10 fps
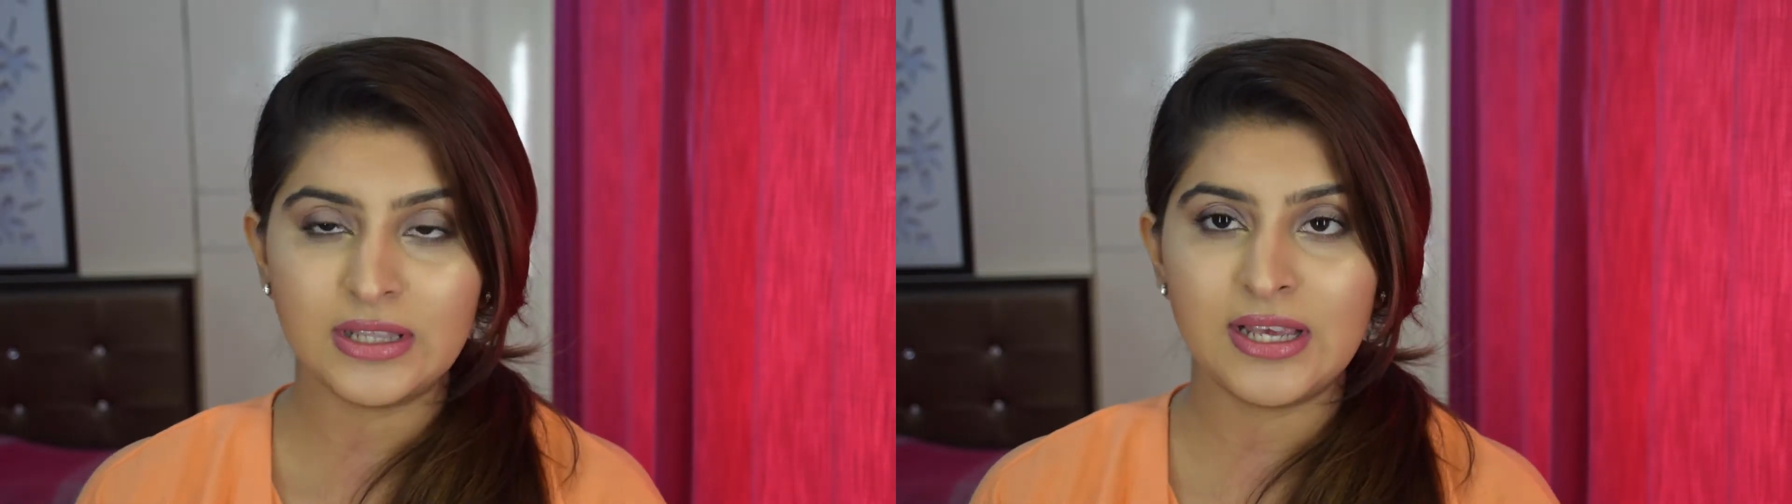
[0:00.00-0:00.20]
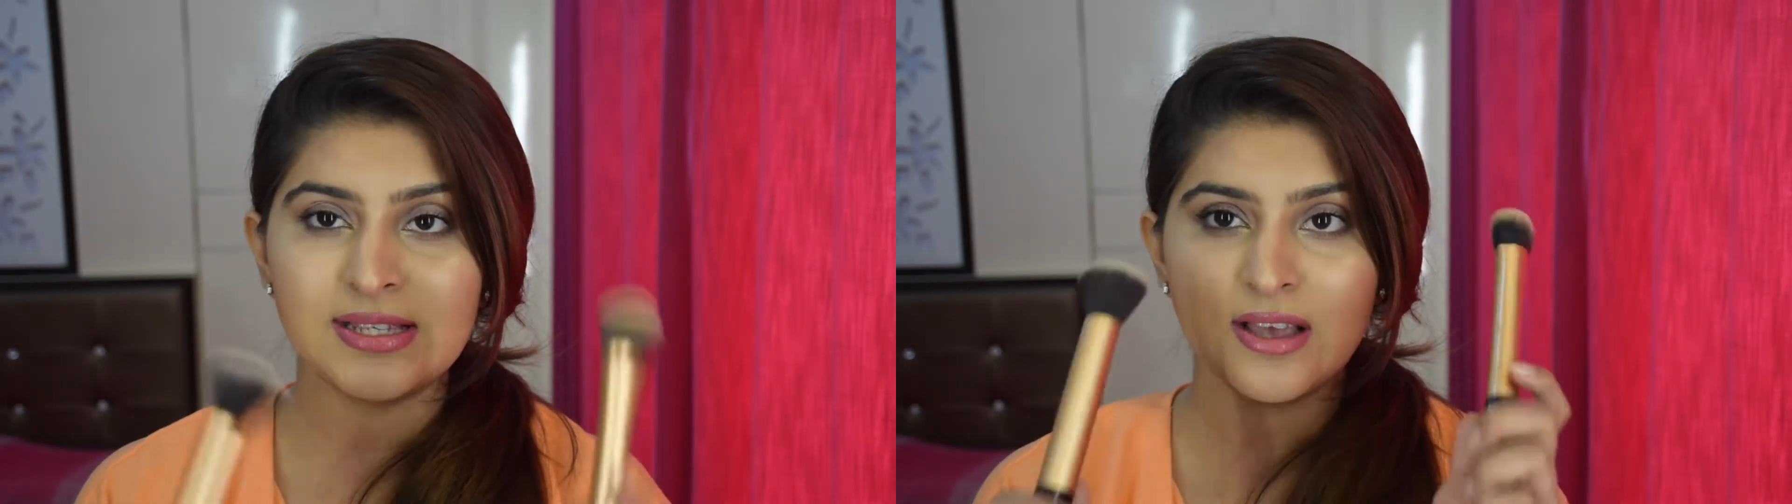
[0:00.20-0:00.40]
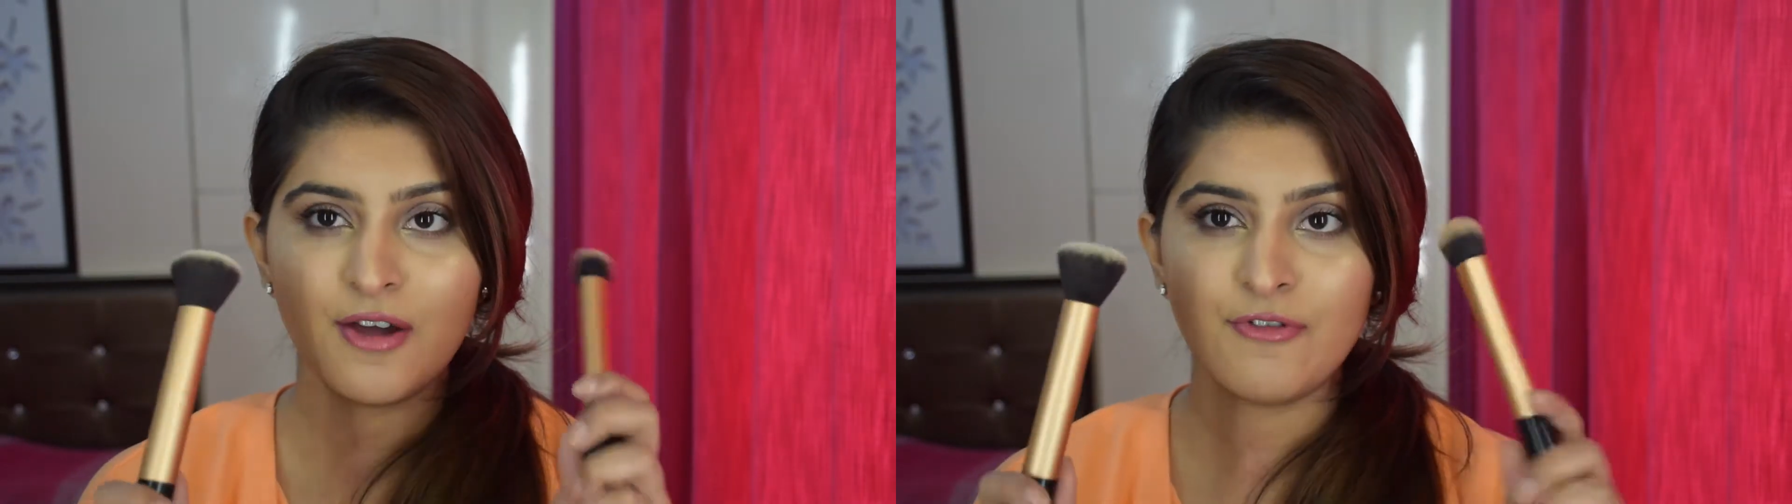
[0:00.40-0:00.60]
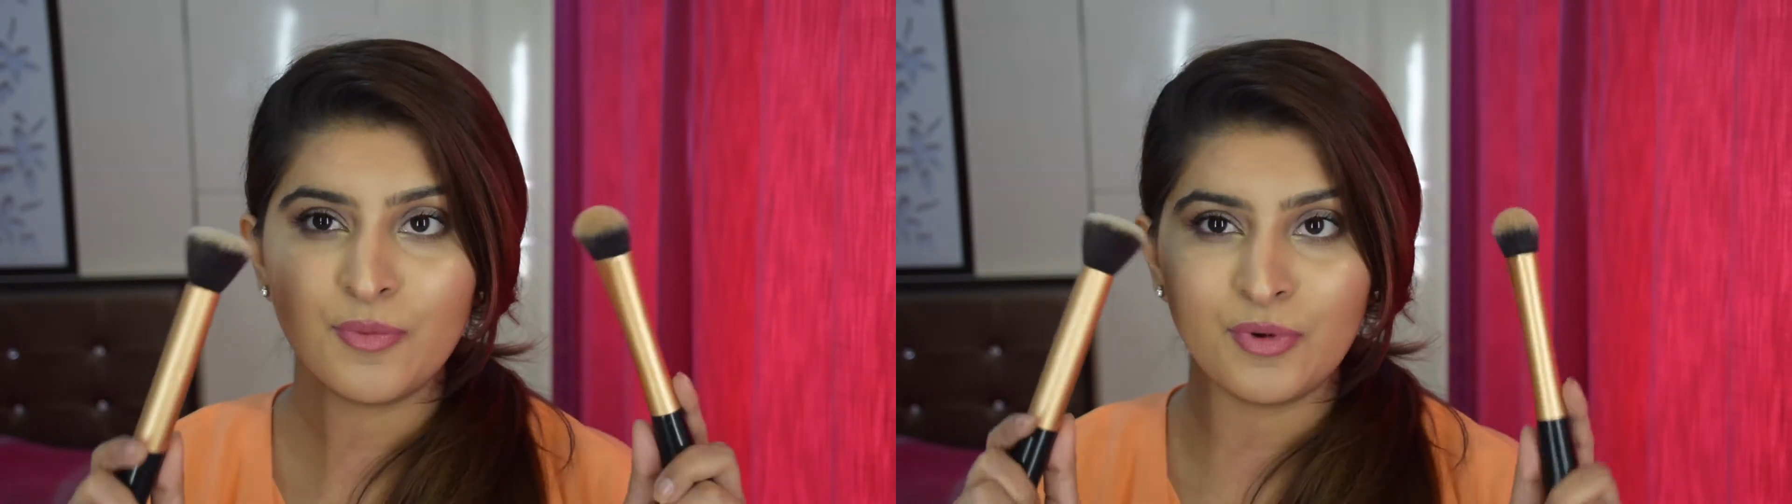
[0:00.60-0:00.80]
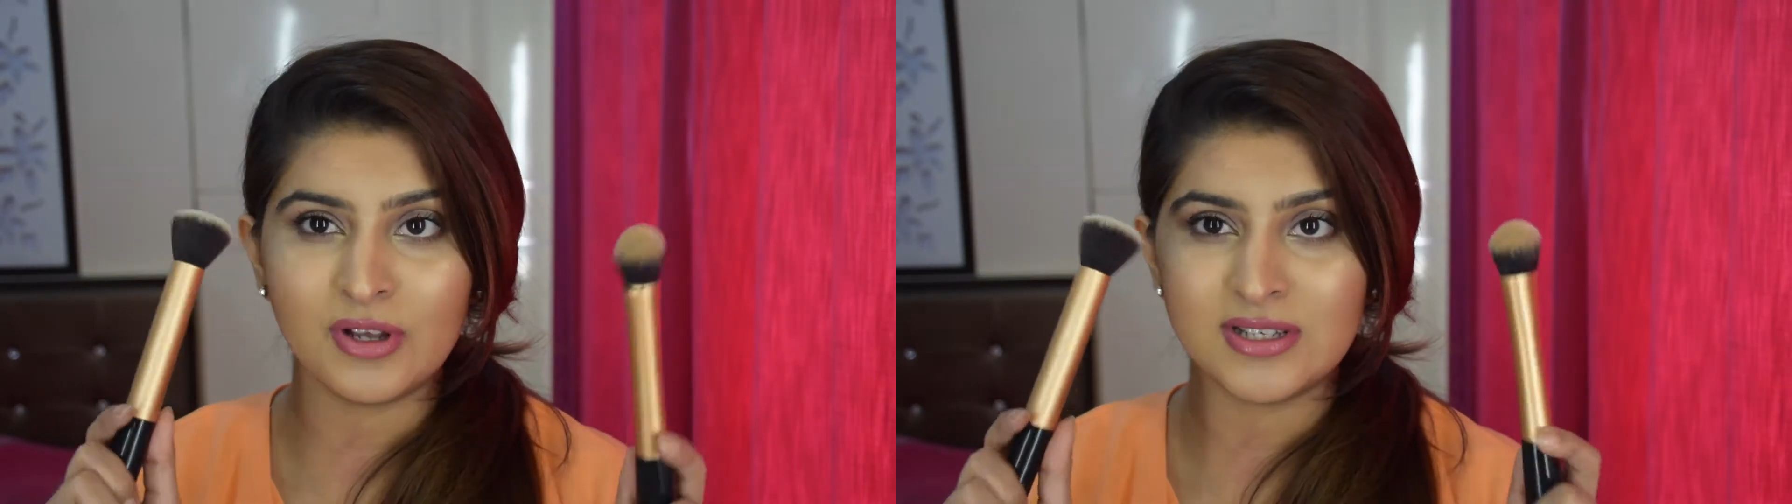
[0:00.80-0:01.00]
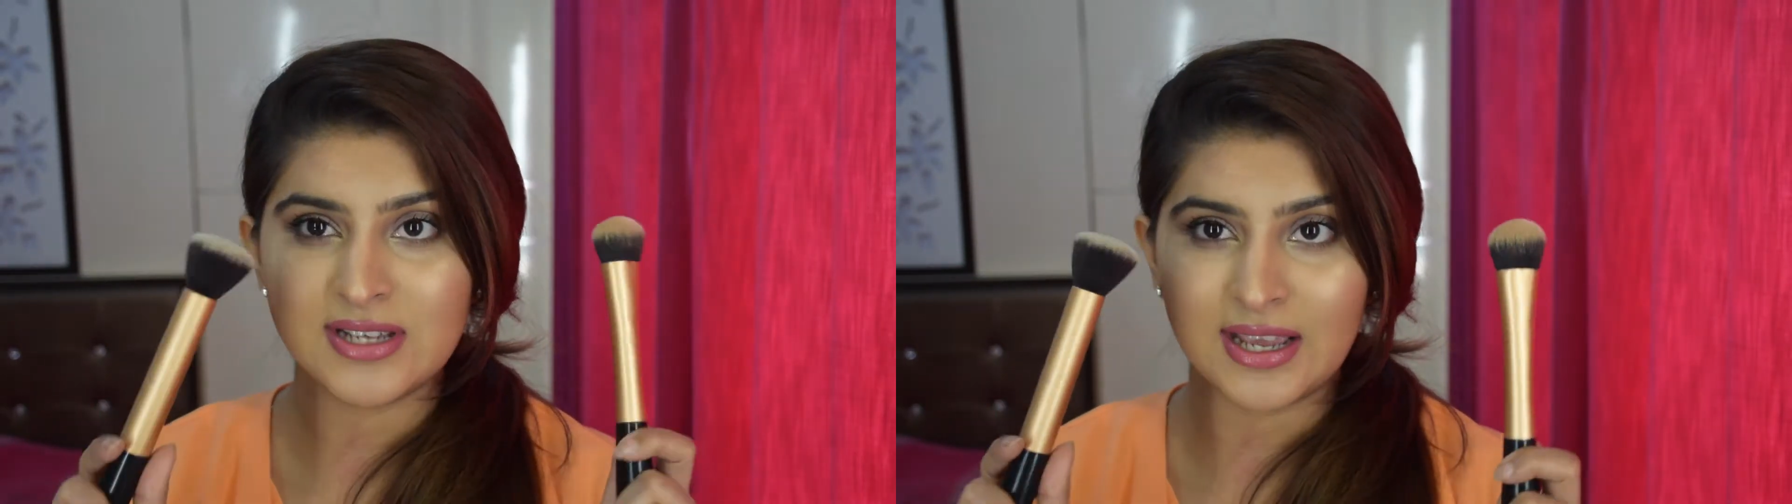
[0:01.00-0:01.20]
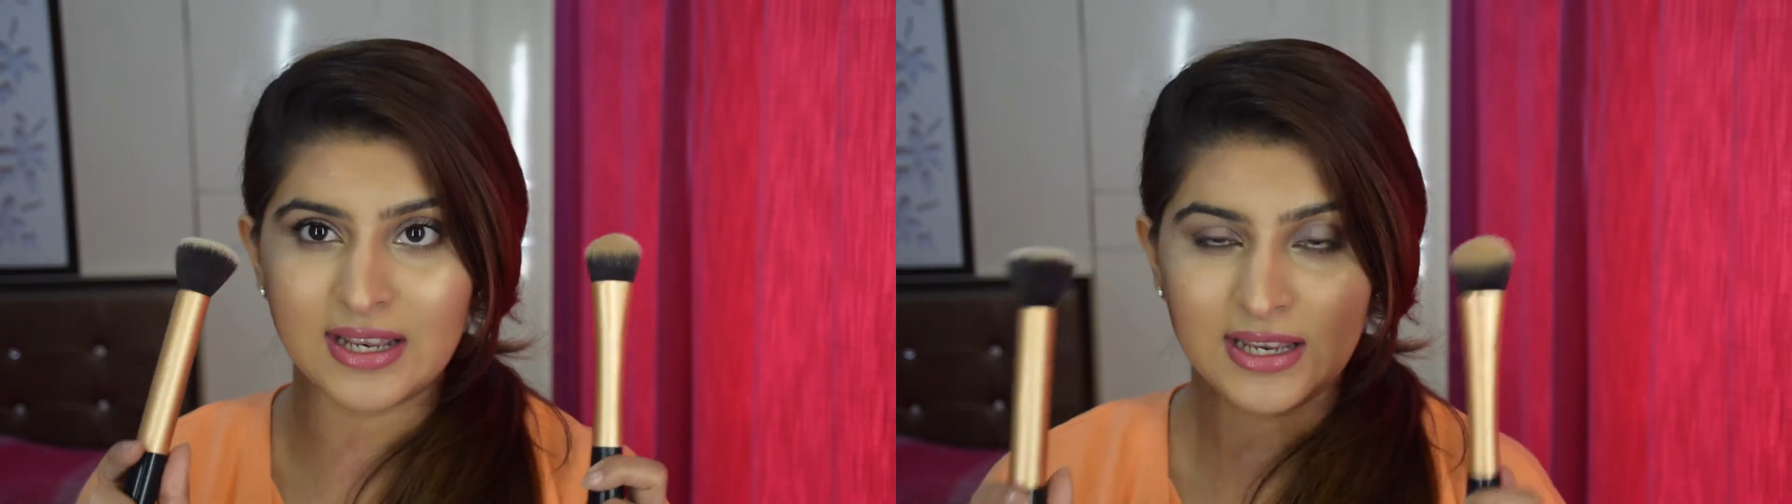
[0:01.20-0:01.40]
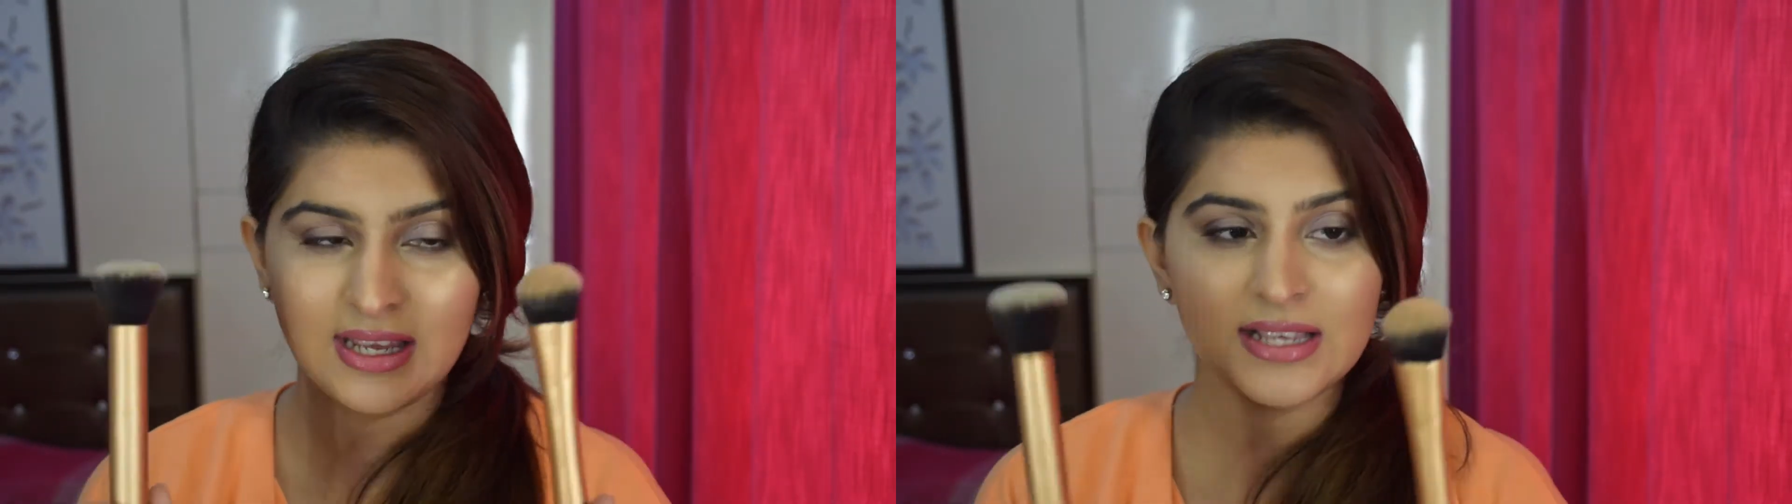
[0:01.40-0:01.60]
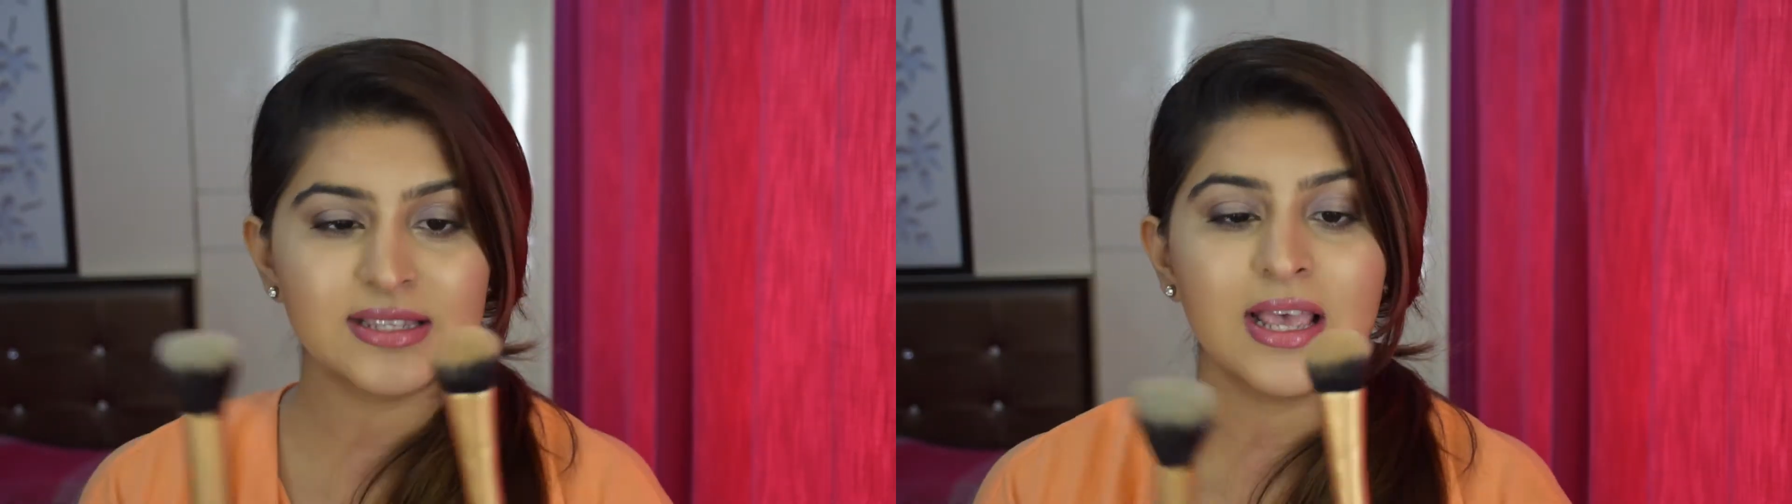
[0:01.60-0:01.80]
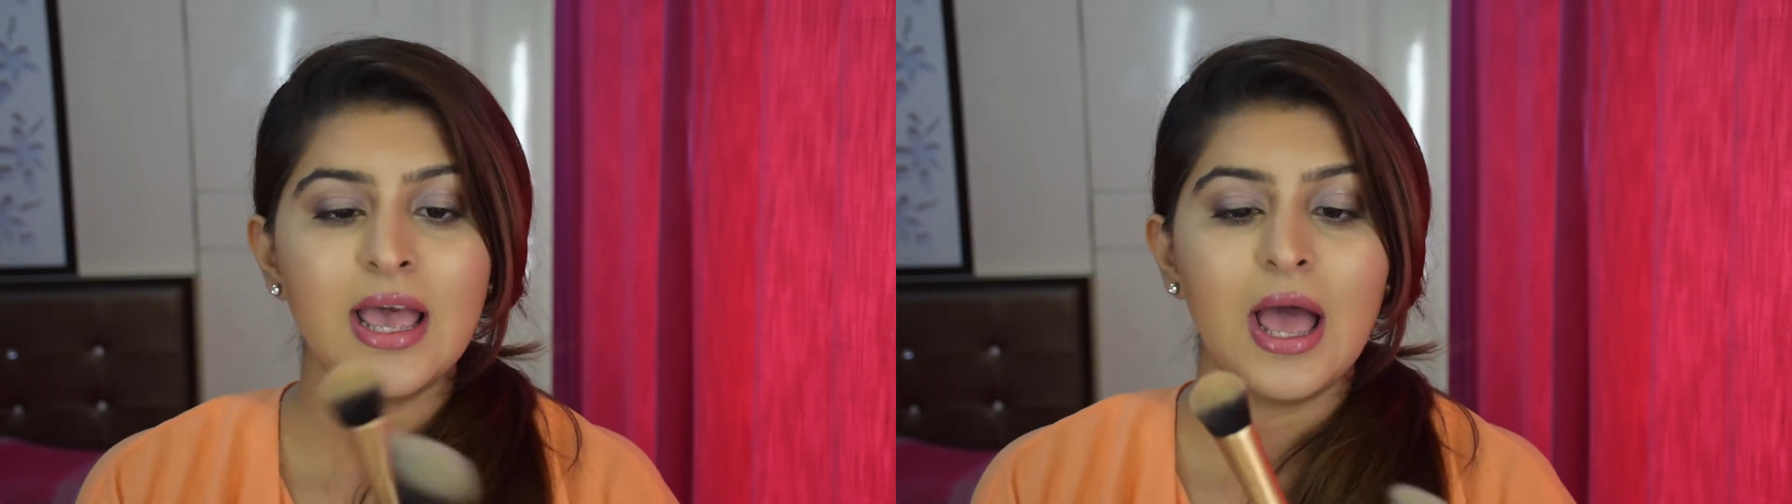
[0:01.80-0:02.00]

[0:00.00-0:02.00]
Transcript: these are from Real Techniques,